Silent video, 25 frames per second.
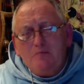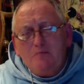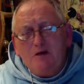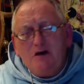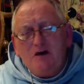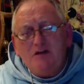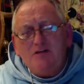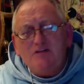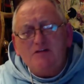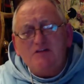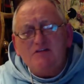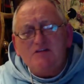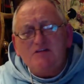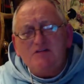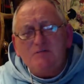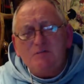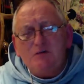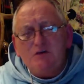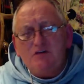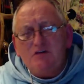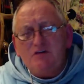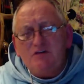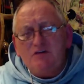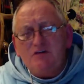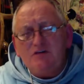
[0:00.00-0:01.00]
by the
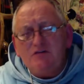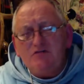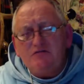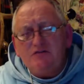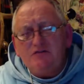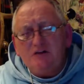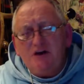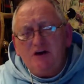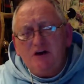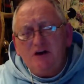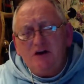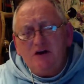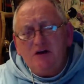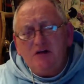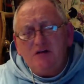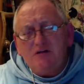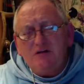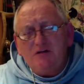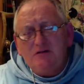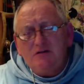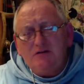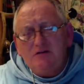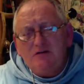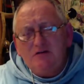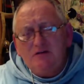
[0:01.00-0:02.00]
Spirit of God
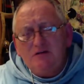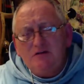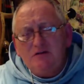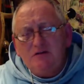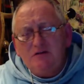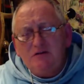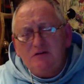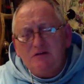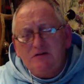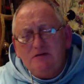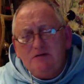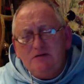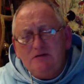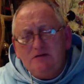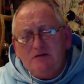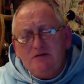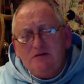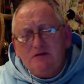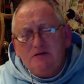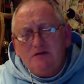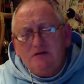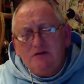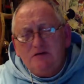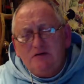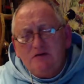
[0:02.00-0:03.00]

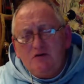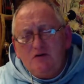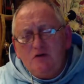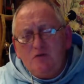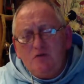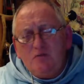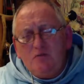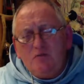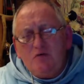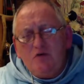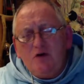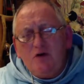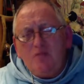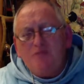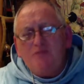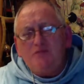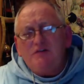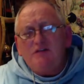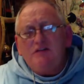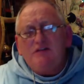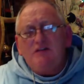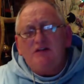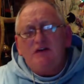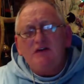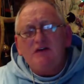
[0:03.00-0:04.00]
who
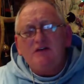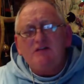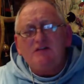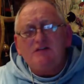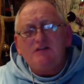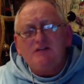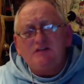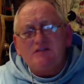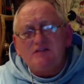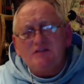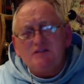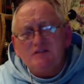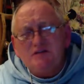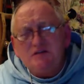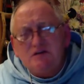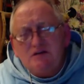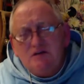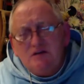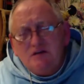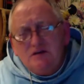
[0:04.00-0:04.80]
prompted us